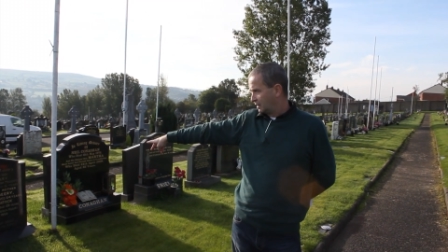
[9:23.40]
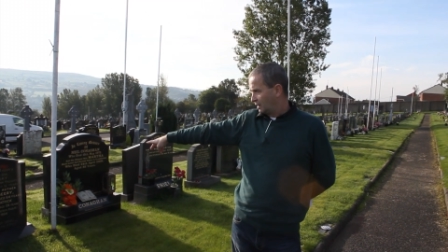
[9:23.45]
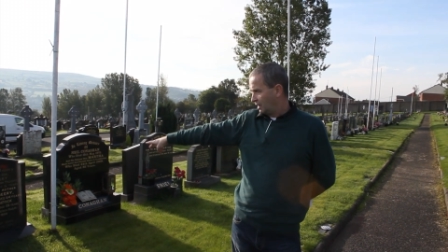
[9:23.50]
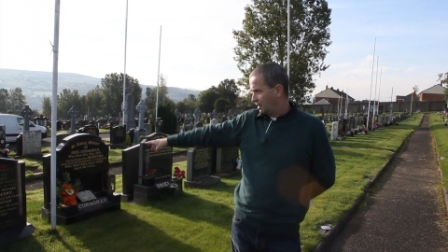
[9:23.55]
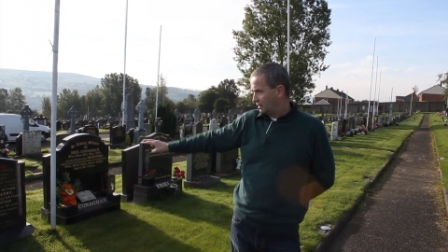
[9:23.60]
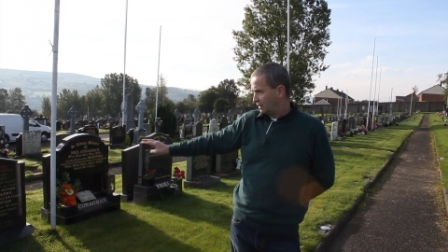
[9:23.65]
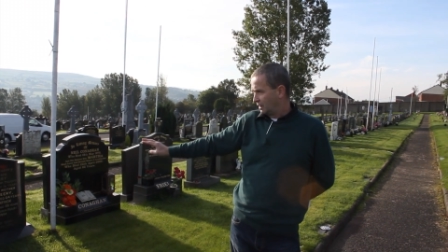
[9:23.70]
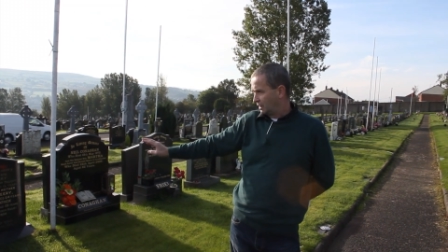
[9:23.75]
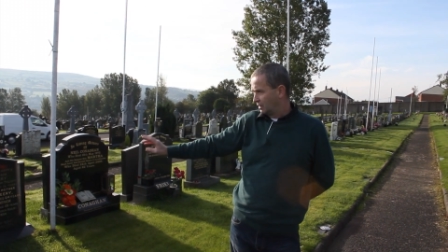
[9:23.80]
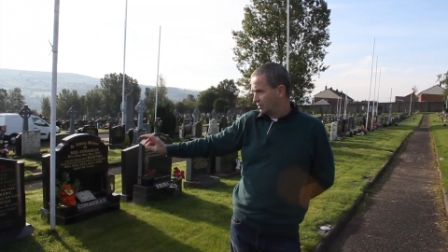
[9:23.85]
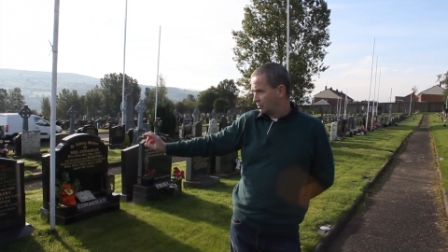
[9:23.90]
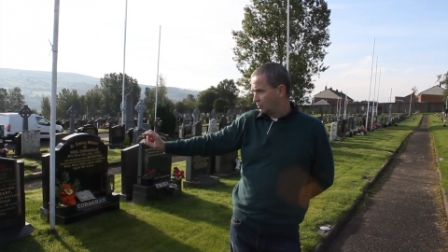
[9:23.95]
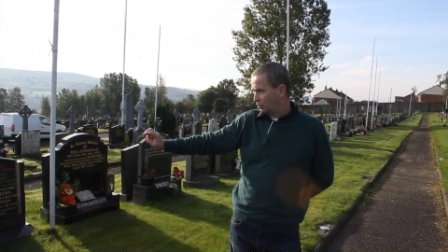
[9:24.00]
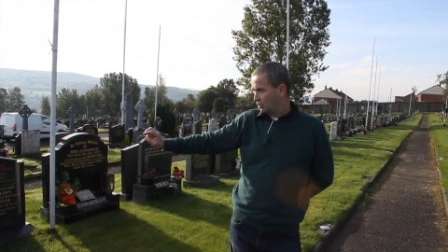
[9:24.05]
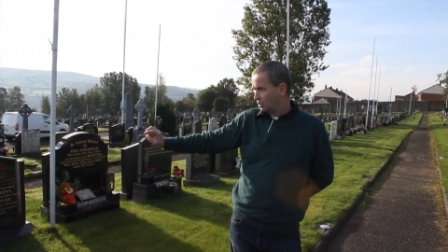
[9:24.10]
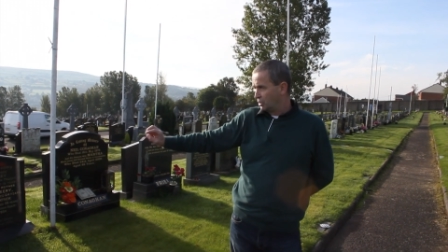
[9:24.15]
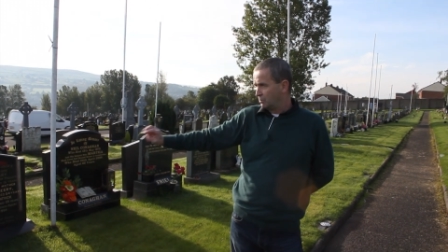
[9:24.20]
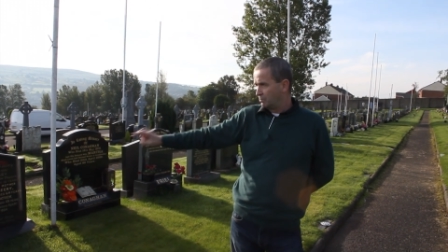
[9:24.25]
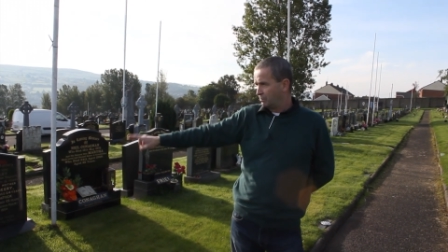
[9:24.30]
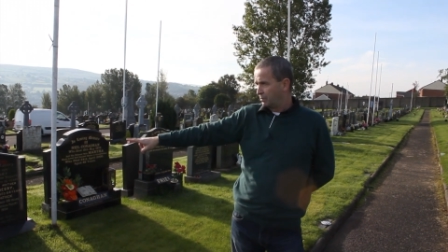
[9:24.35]
and then
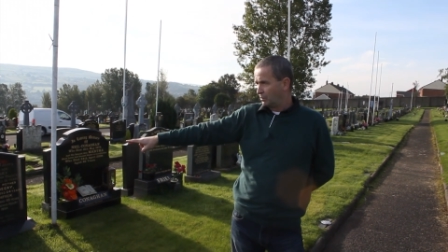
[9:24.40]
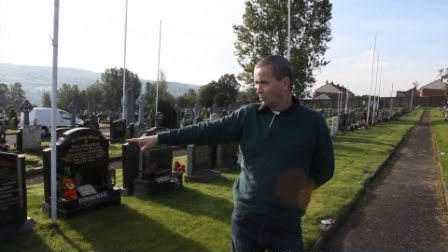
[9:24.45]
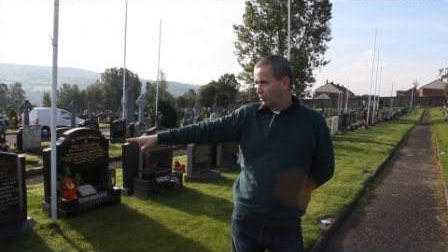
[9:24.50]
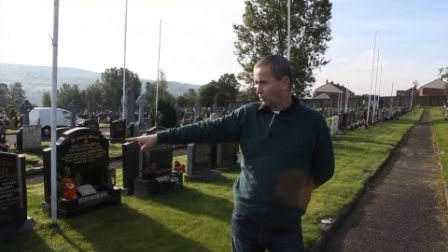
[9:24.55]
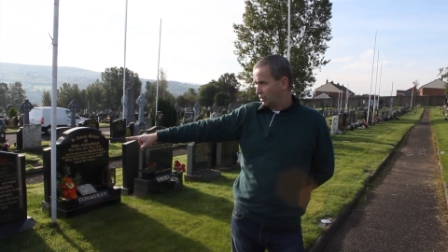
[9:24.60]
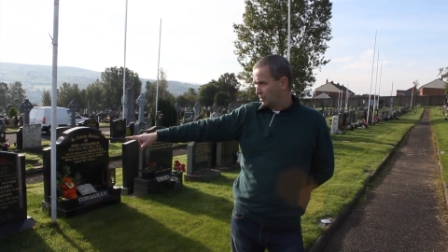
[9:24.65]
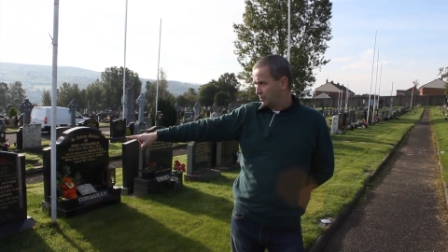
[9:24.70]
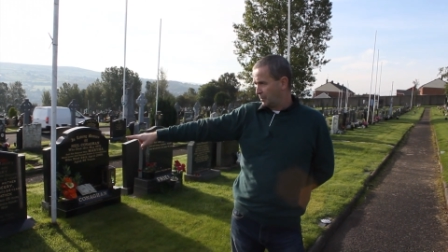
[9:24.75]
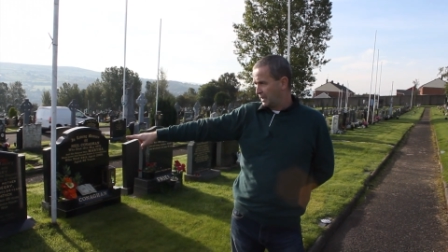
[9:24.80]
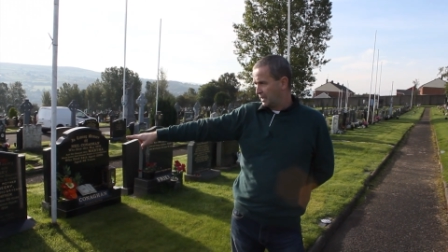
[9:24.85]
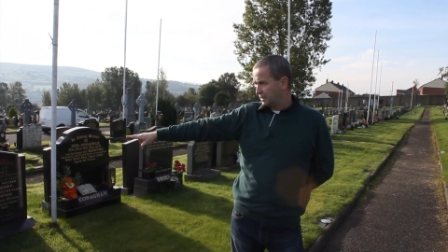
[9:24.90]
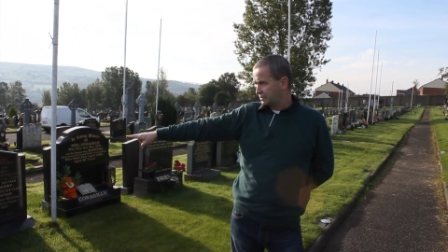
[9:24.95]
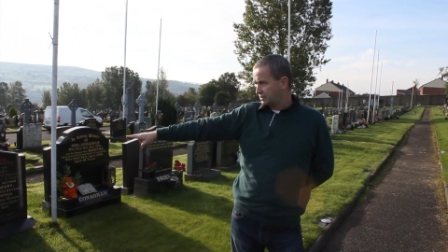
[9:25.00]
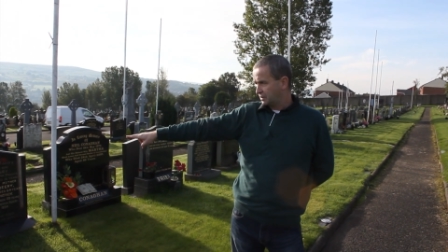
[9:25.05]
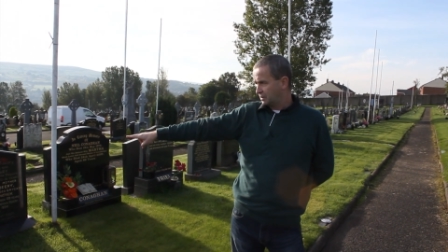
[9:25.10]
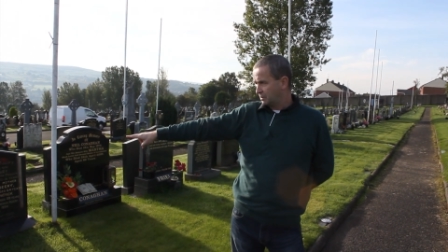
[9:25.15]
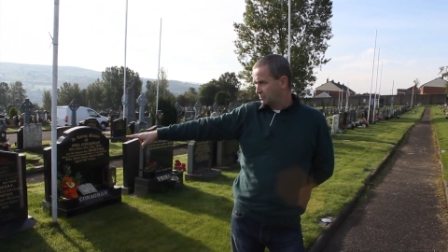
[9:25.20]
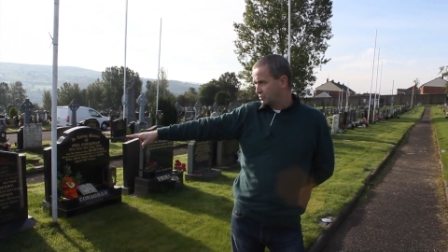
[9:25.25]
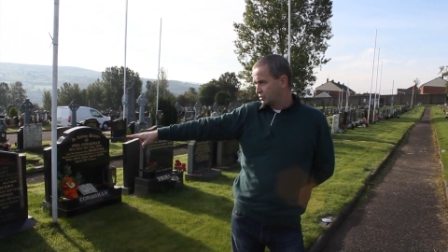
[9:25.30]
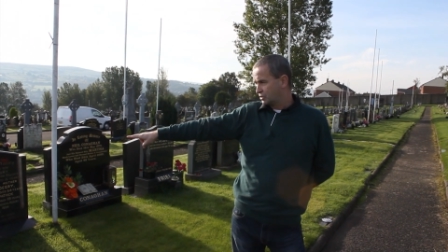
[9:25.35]
William Wooly Best
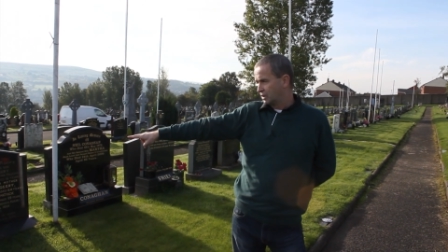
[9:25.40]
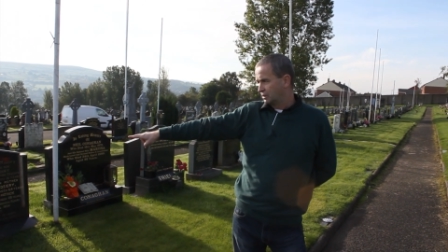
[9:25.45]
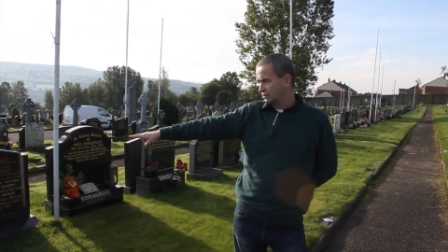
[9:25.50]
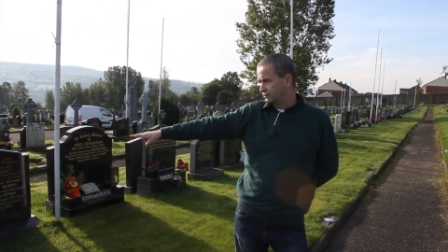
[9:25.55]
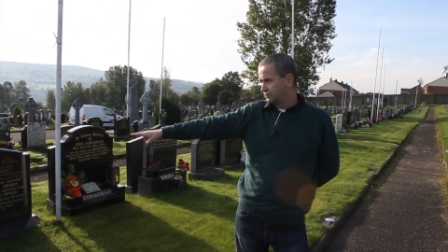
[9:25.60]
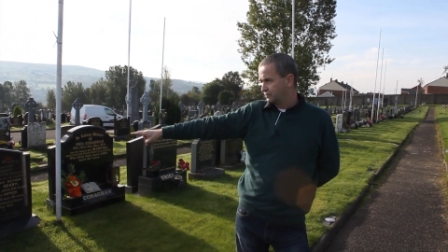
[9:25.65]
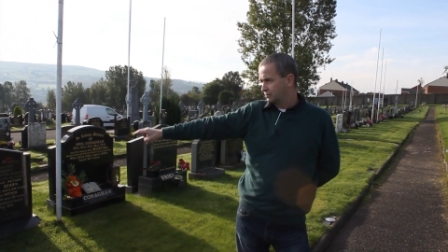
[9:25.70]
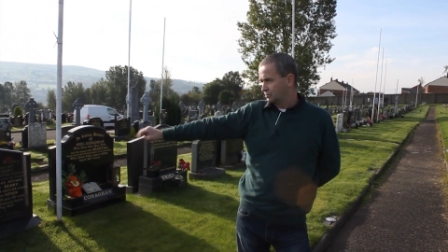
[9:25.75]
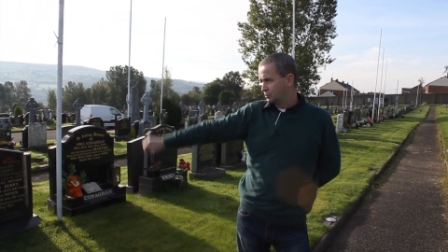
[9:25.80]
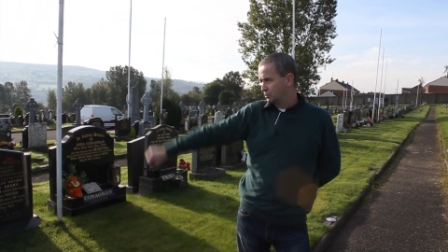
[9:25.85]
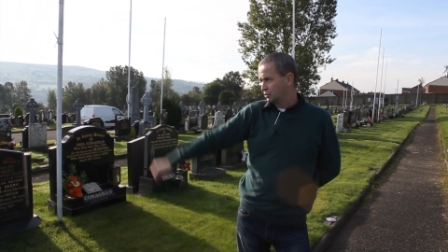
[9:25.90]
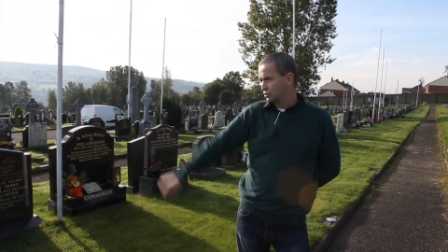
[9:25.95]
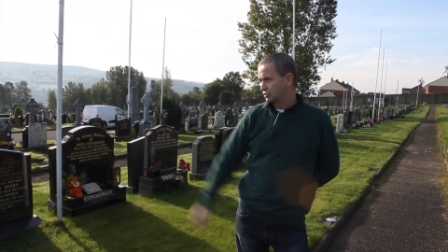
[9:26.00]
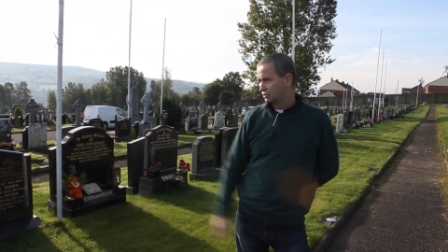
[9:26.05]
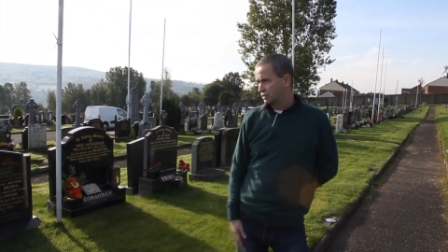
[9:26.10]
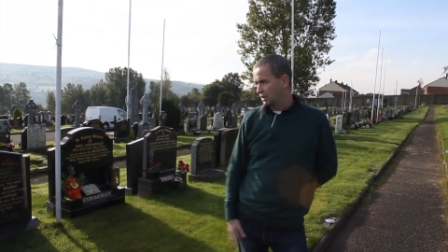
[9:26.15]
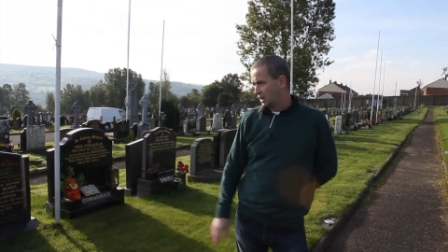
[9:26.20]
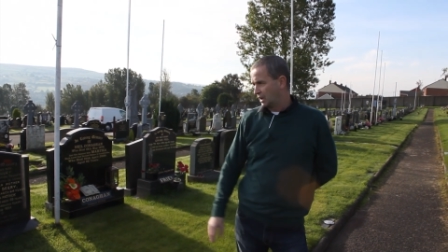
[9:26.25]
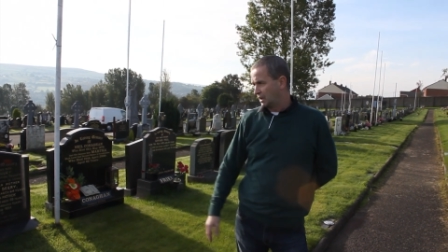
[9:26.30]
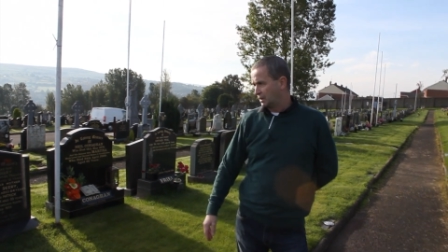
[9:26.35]
himself was
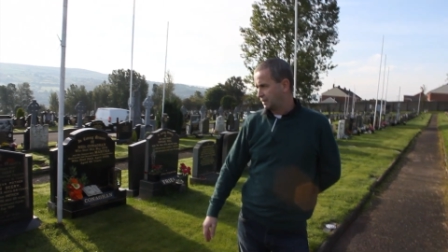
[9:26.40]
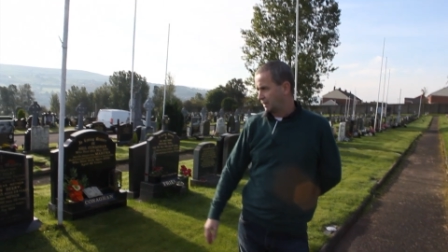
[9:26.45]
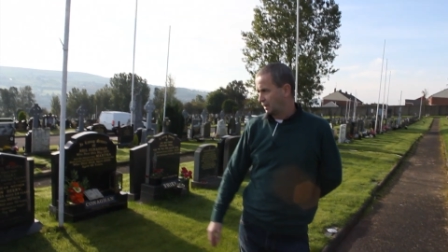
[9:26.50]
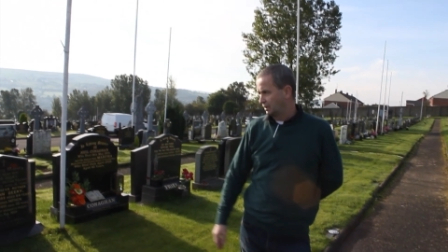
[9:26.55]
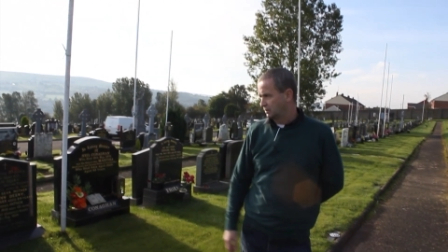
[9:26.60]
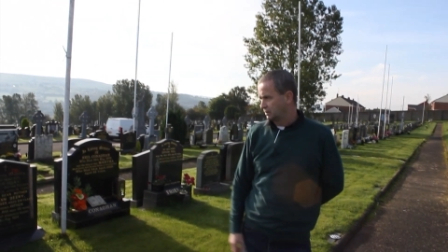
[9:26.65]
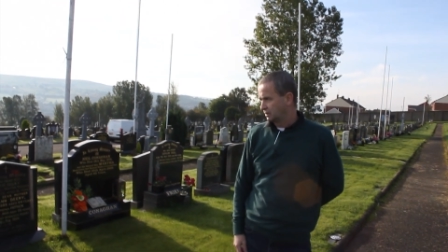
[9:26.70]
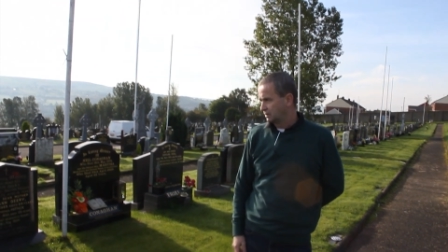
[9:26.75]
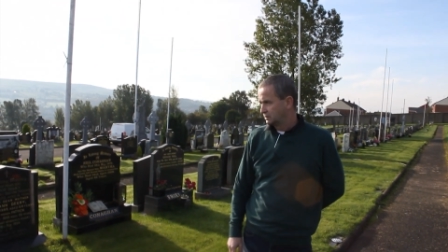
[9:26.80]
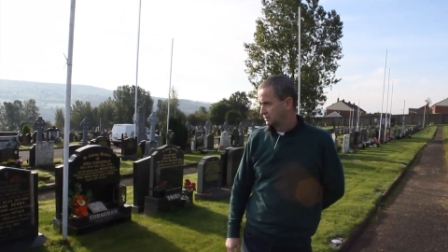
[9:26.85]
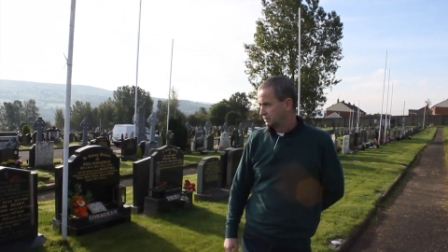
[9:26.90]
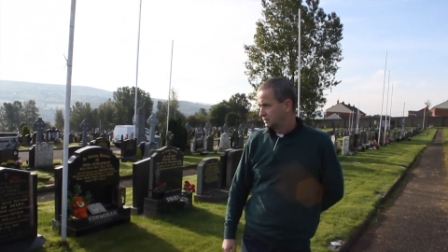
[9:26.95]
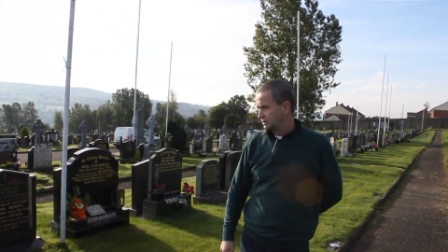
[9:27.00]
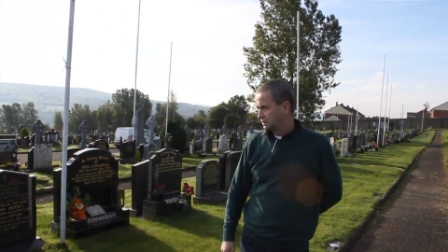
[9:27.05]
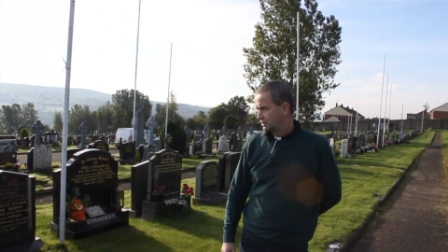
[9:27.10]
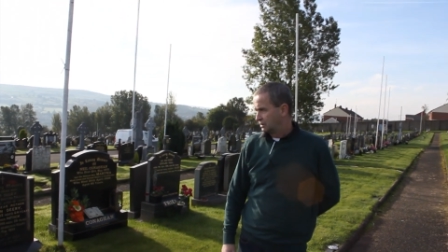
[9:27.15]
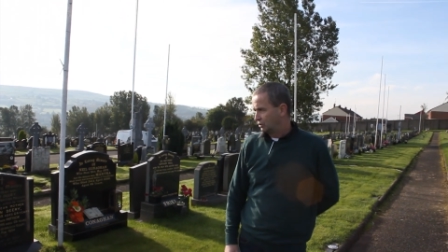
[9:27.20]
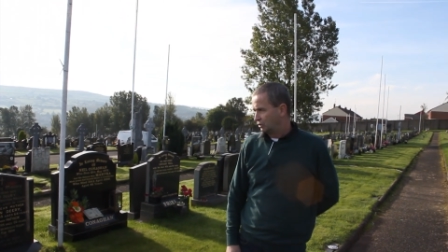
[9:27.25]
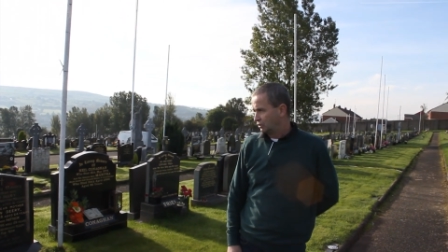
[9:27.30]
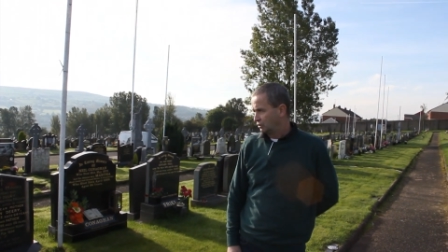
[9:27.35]
killed
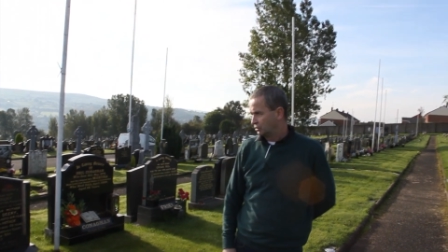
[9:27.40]
on